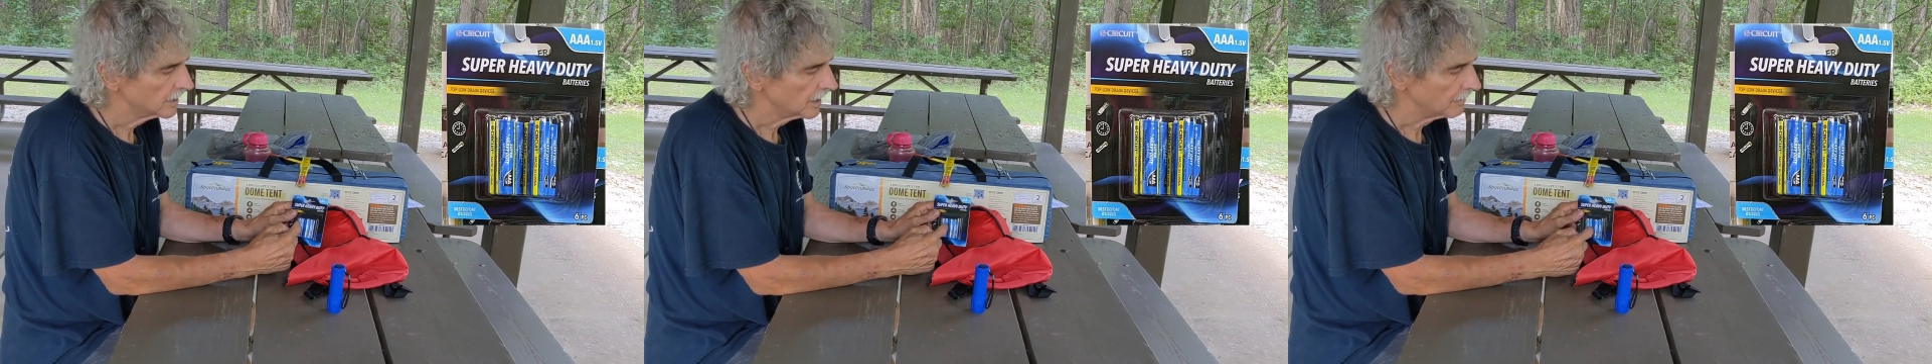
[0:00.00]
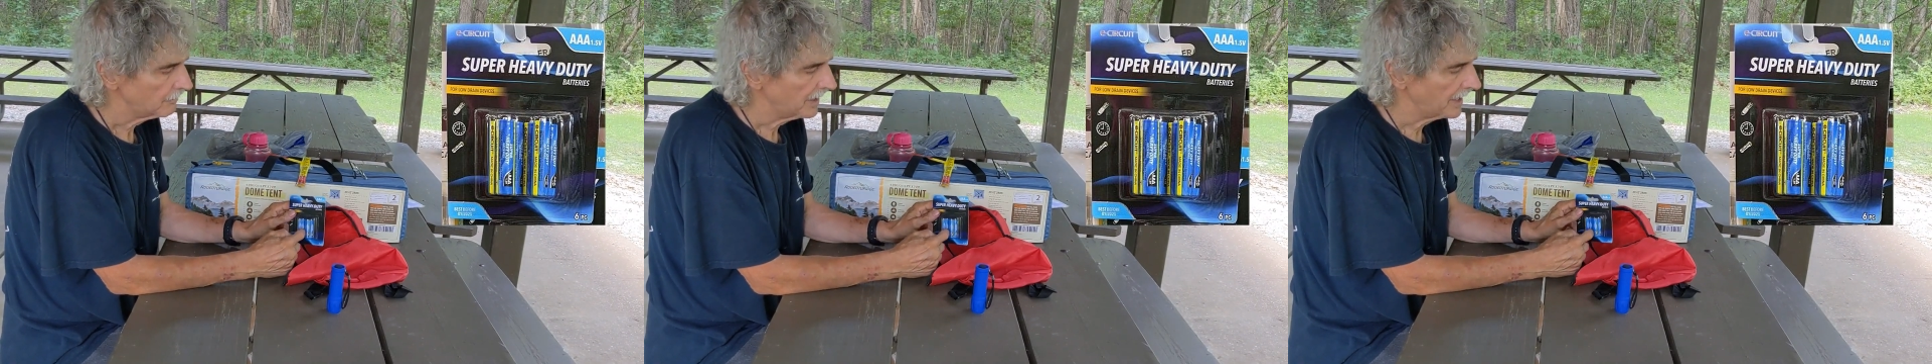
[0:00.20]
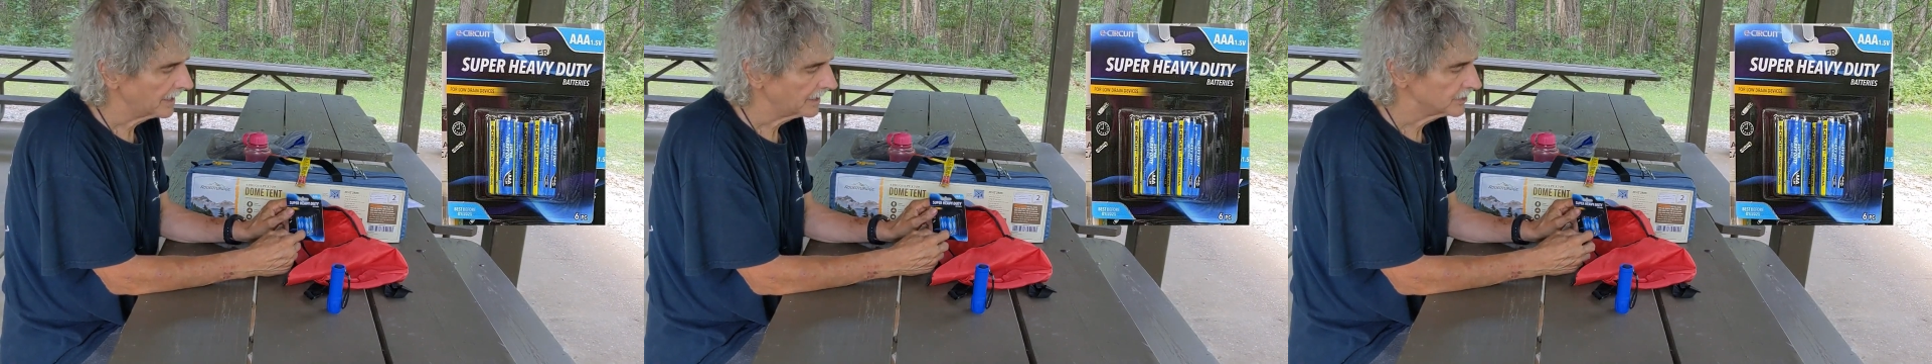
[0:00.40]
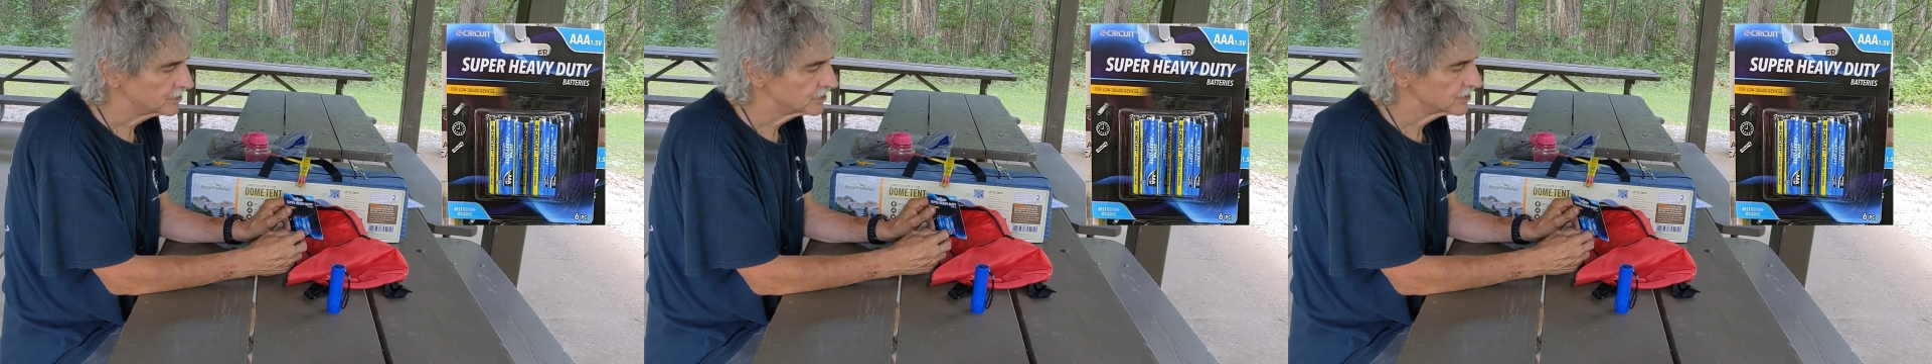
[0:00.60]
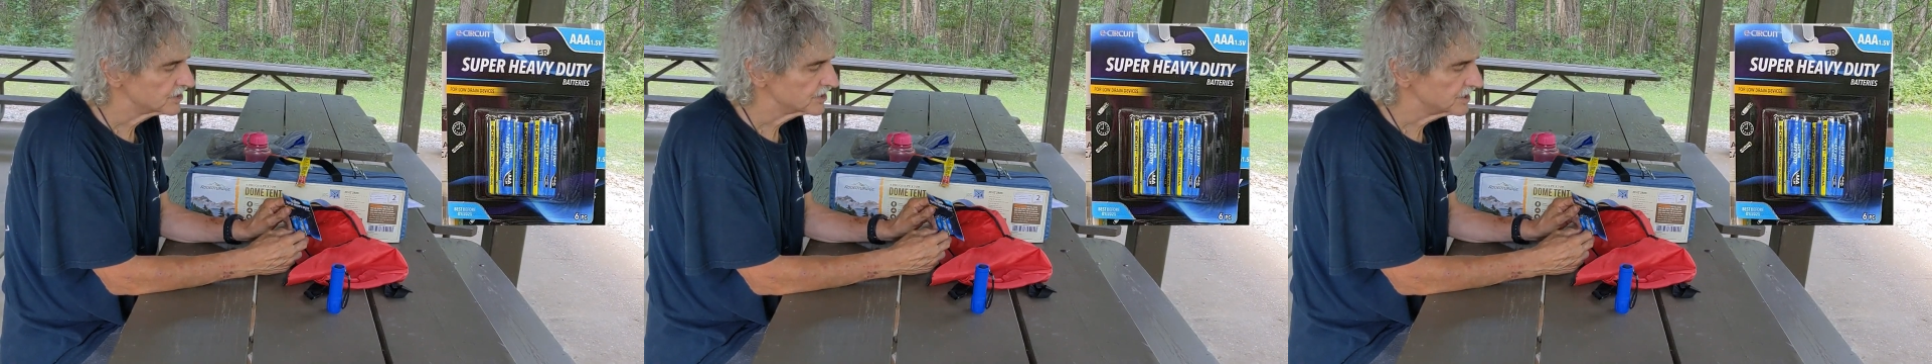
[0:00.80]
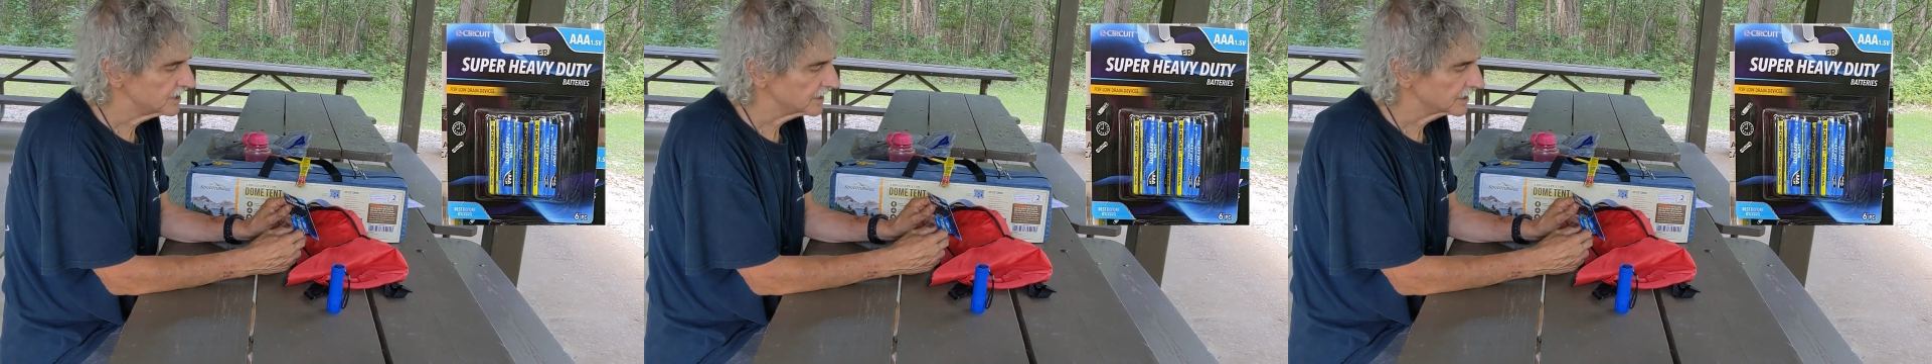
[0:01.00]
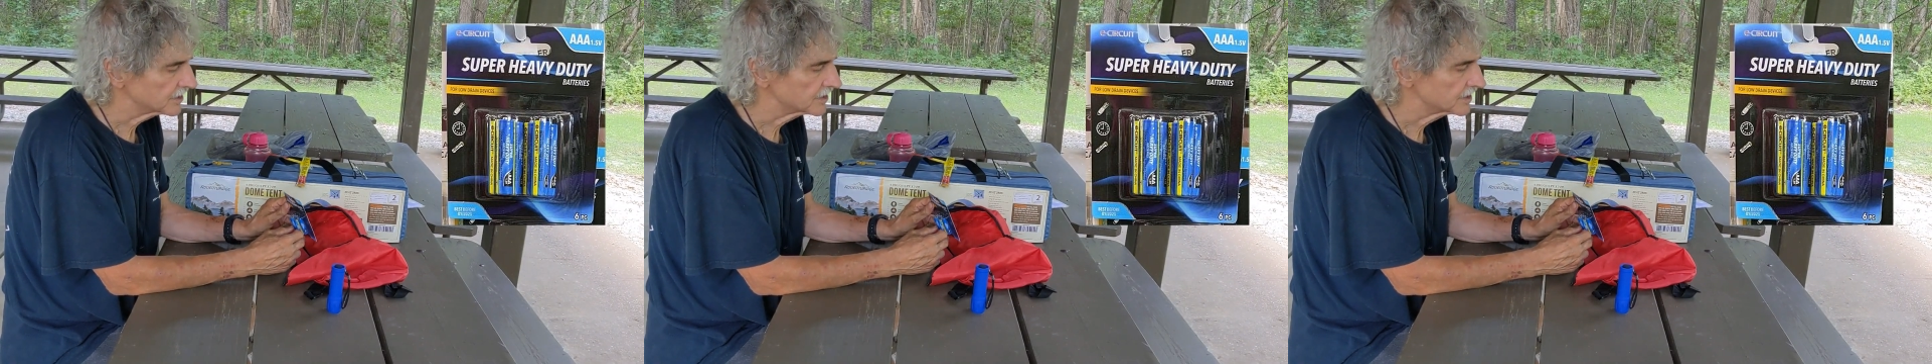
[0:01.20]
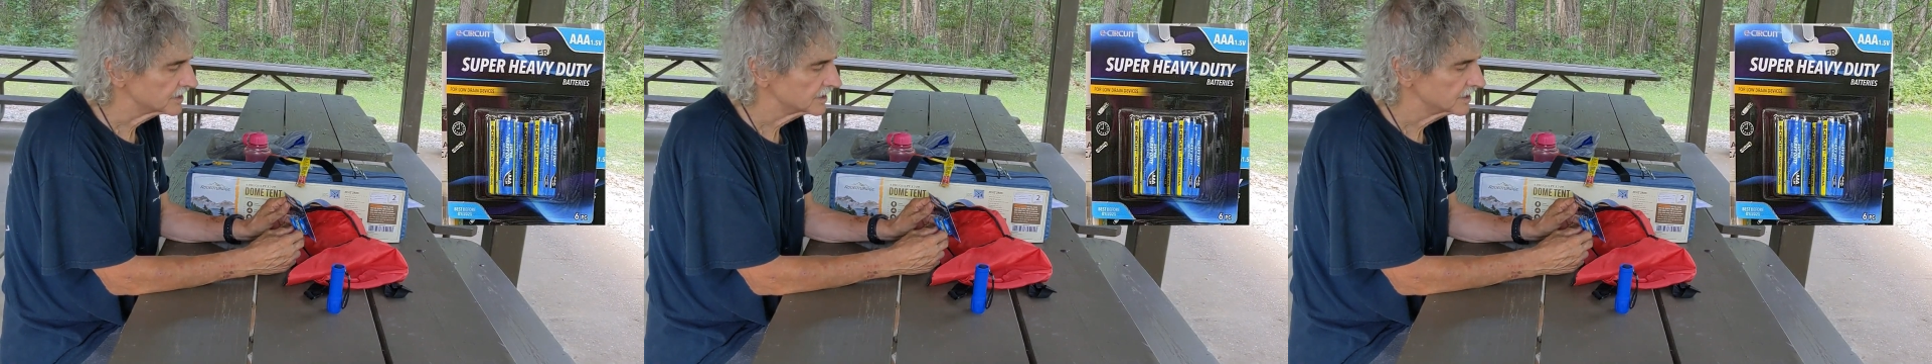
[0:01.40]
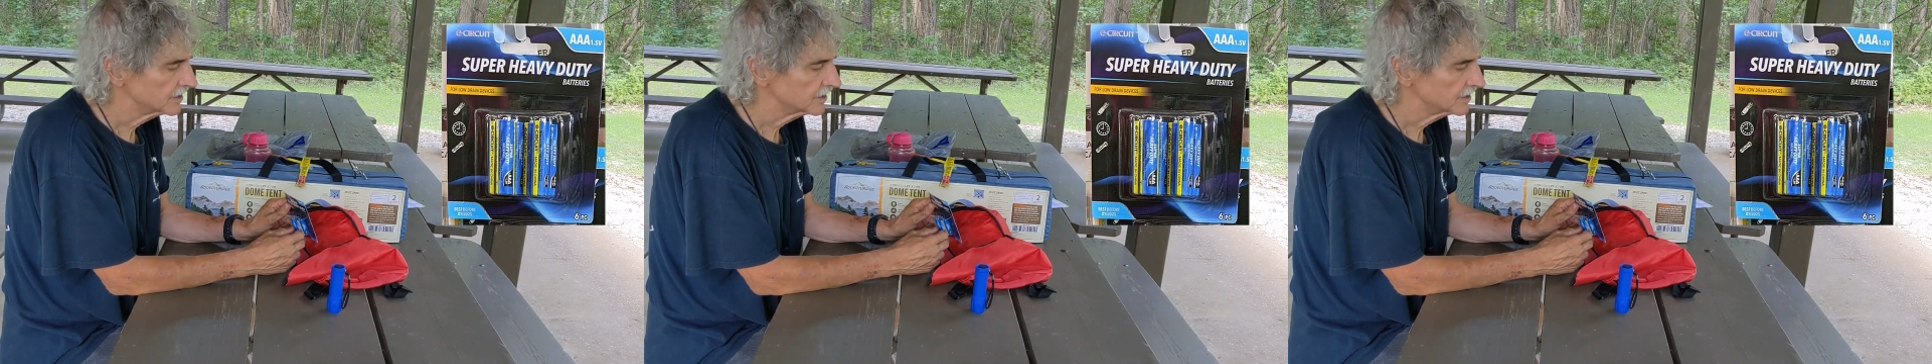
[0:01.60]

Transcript: a package of 6